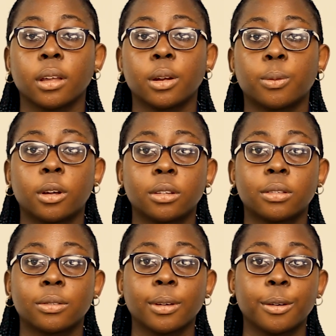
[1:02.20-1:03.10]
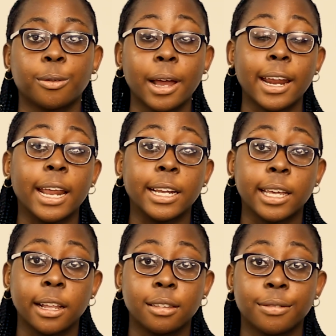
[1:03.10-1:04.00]
It was quite
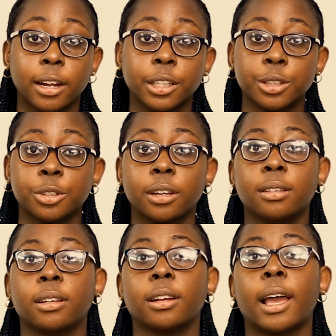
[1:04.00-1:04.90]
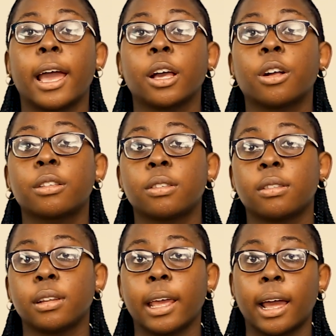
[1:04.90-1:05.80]
educative and interesting. I got to
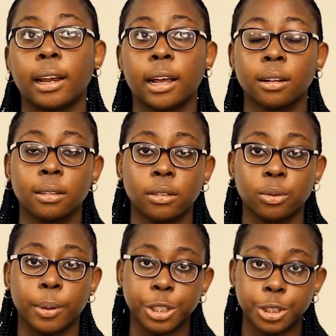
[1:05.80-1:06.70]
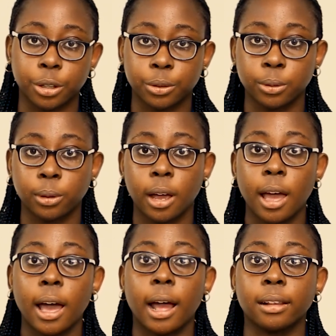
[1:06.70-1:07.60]
see the Atlantic Space Shuttle
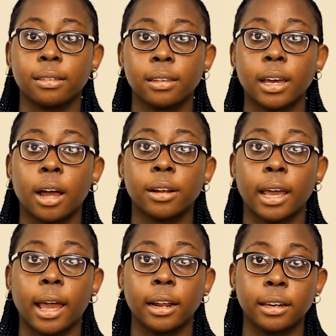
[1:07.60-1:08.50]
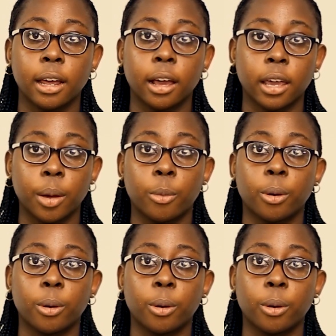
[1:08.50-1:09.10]
and see how the idea came